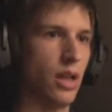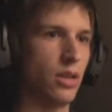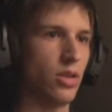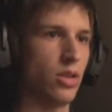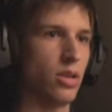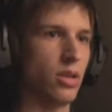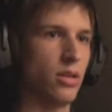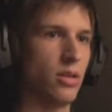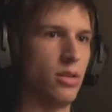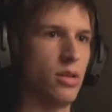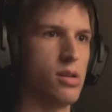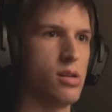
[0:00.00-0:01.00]
And
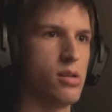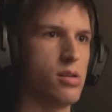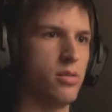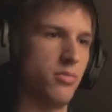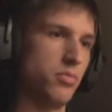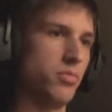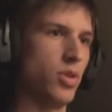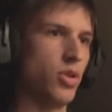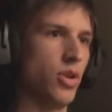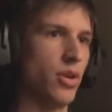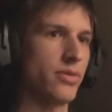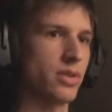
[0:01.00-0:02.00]

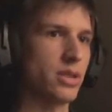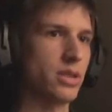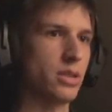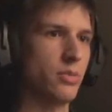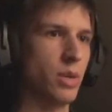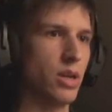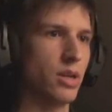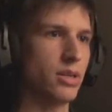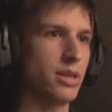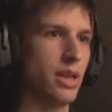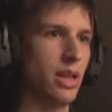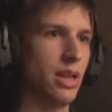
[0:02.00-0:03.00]
more nerves,
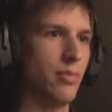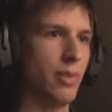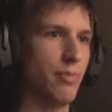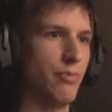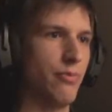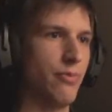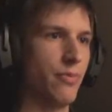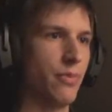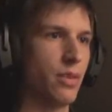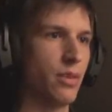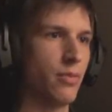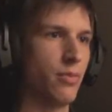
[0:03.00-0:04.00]
because they are a little bit
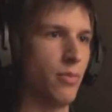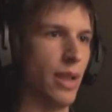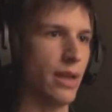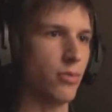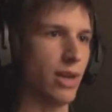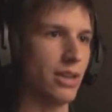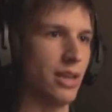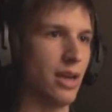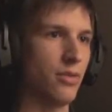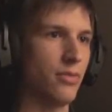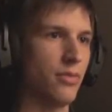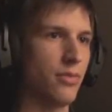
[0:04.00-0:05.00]
blank right
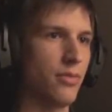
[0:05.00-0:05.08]
now.